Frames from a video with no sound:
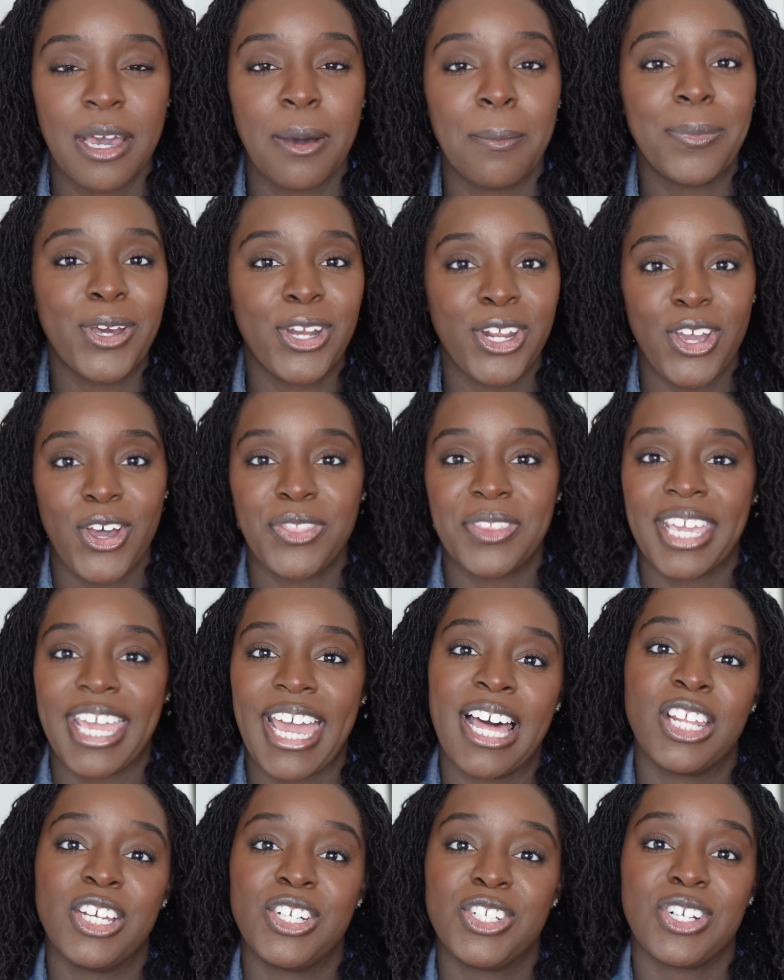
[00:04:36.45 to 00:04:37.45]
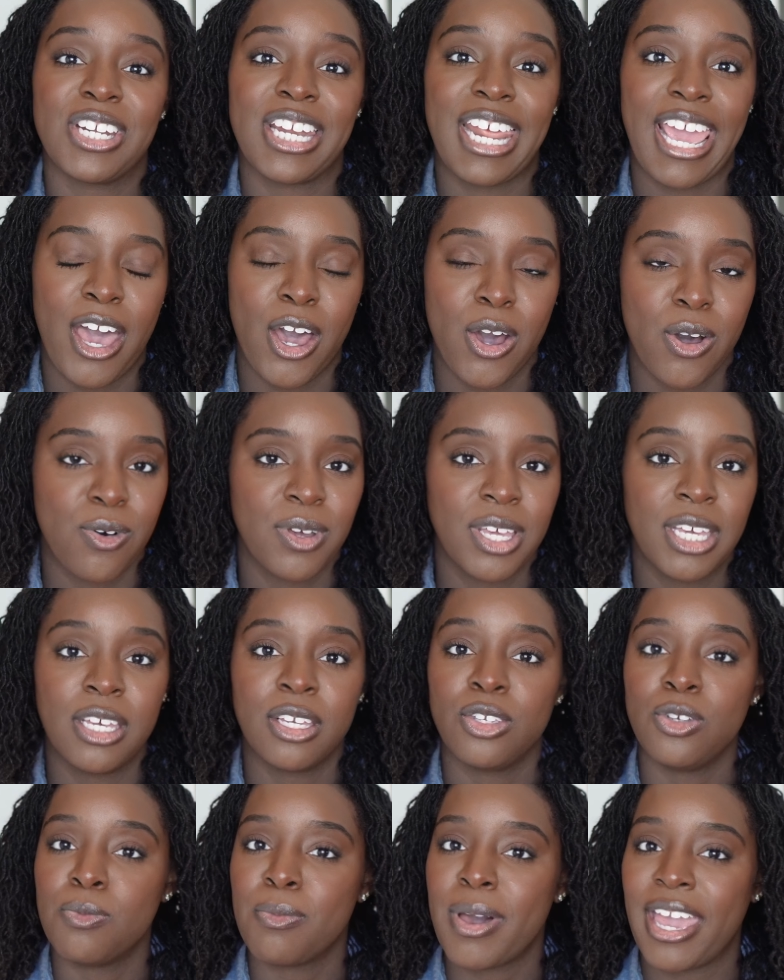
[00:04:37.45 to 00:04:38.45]
Put it on the calendar now.
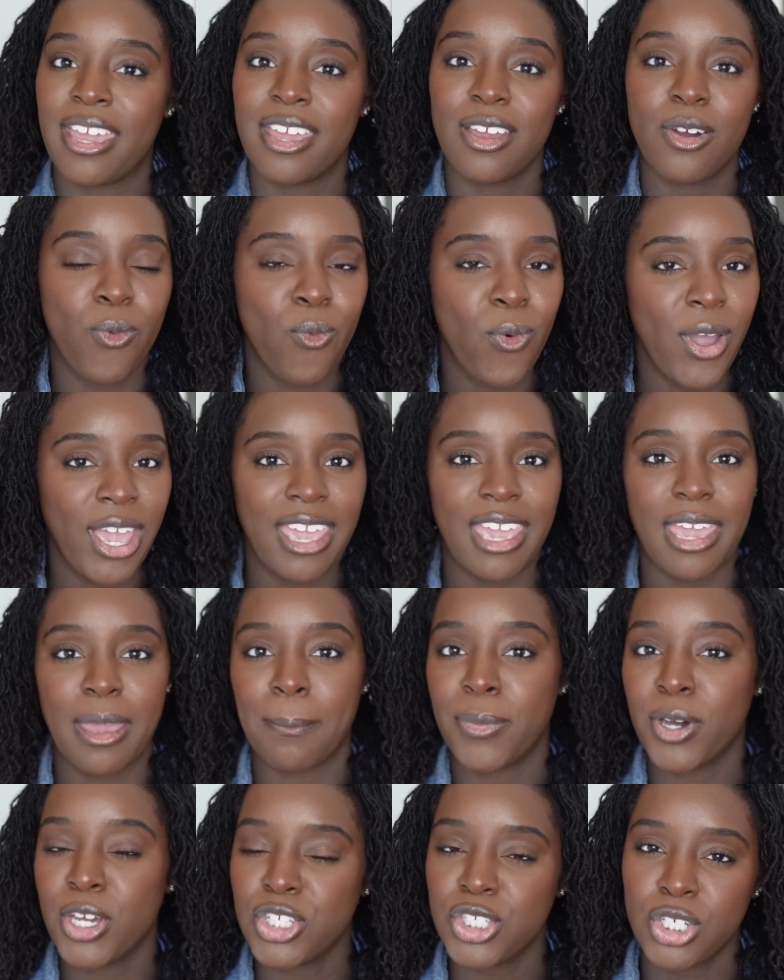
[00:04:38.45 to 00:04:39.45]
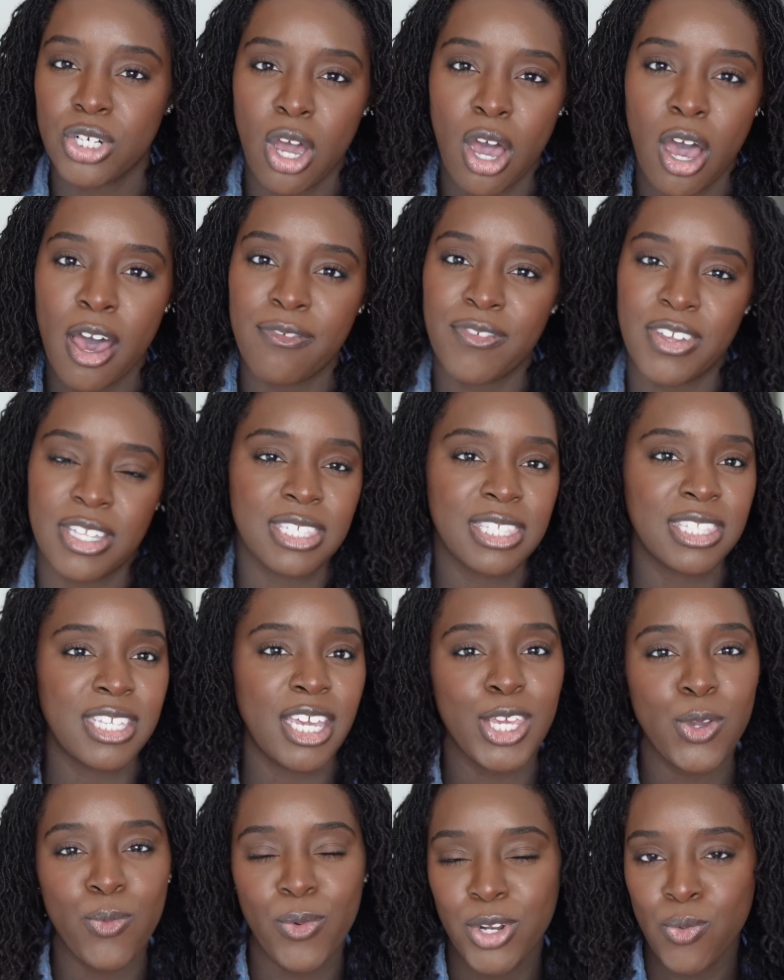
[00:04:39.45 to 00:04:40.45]
You might wait and push it off and
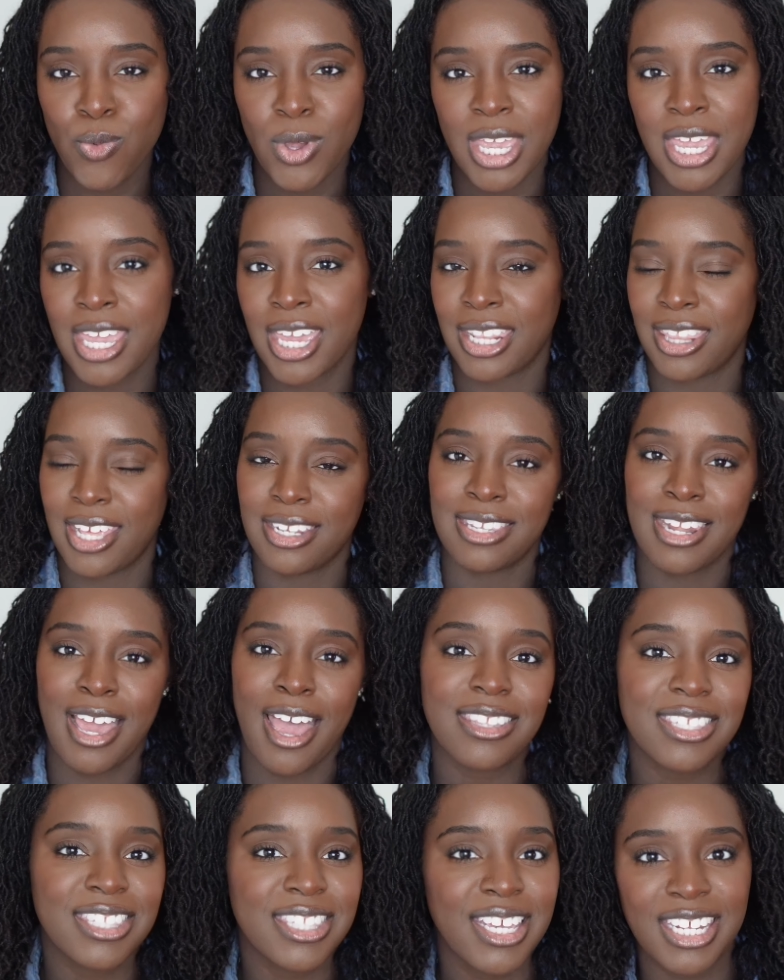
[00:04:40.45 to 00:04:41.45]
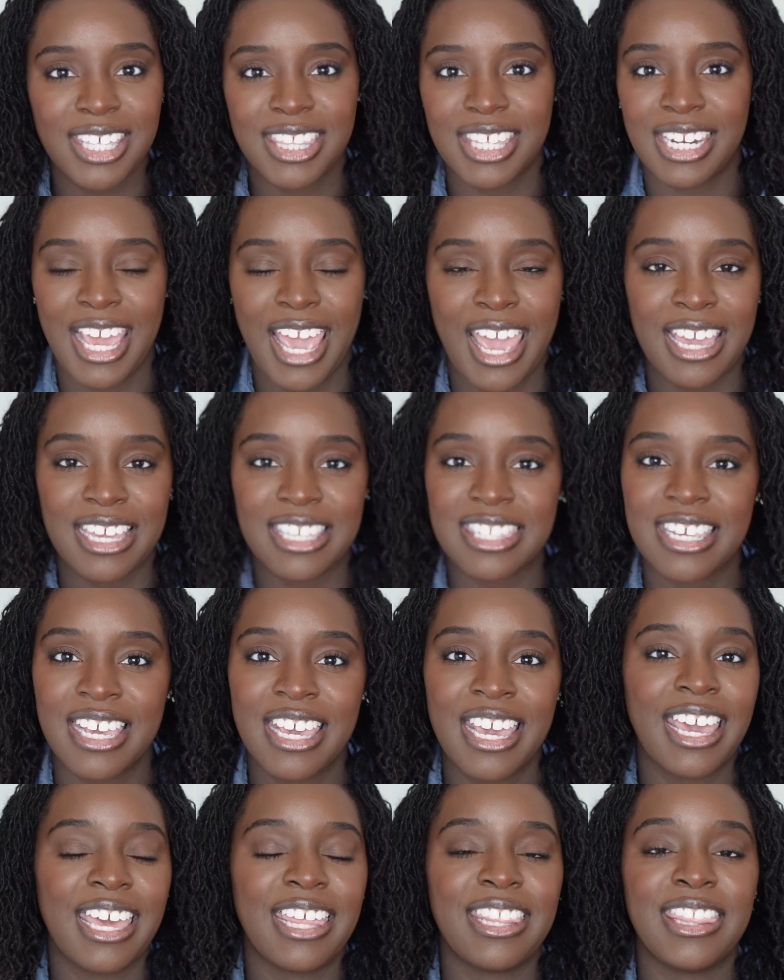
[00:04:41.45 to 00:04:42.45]
study 1 week and then not study the next,
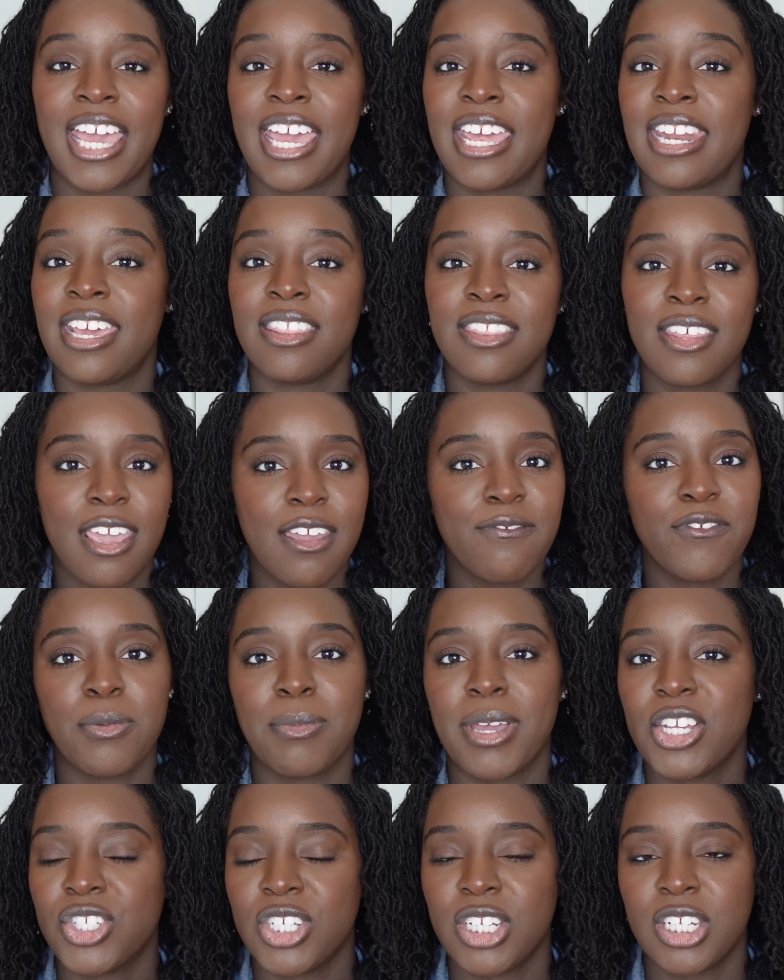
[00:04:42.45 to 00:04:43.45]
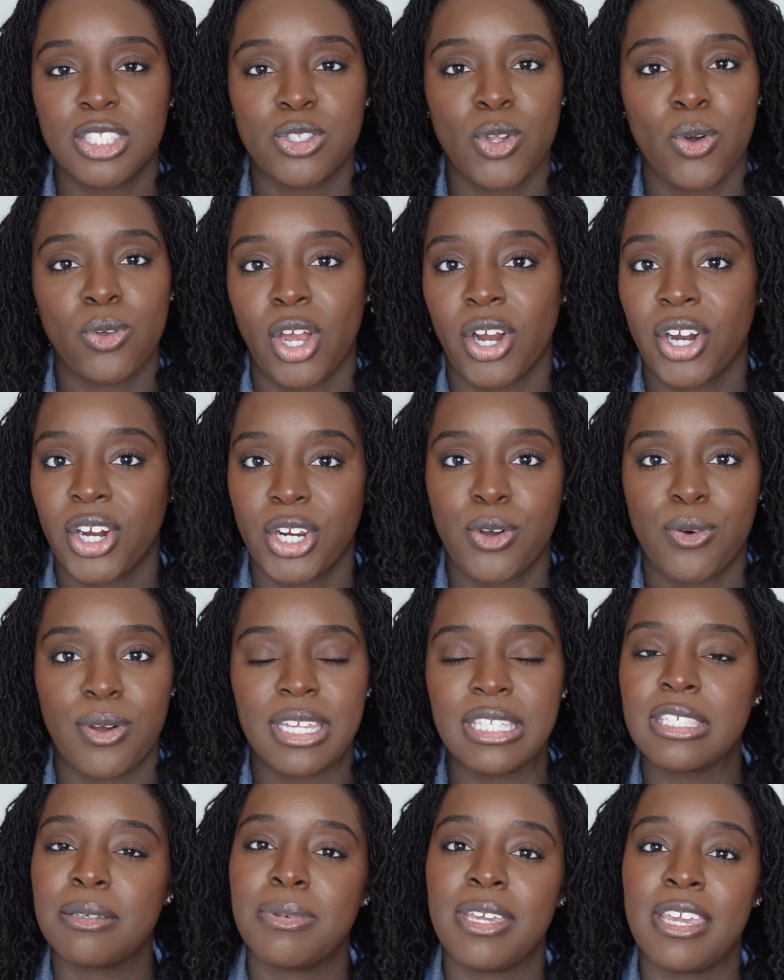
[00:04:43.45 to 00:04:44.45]
and then information is no longer
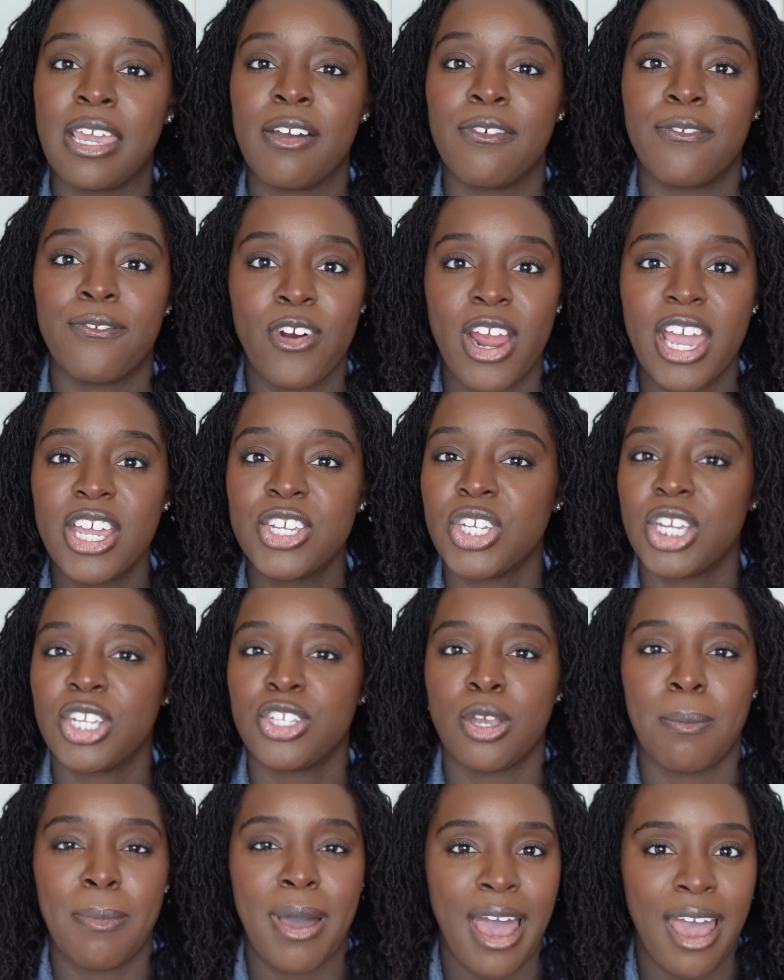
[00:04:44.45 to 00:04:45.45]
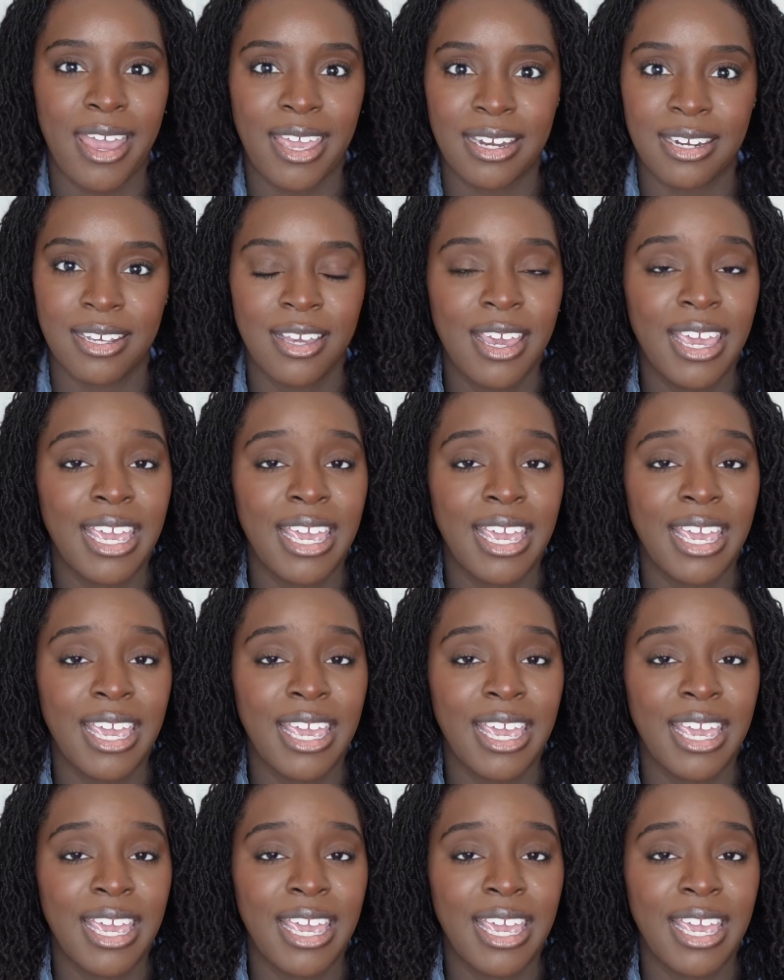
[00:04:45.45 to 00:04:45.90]
going to be fresh in your mind.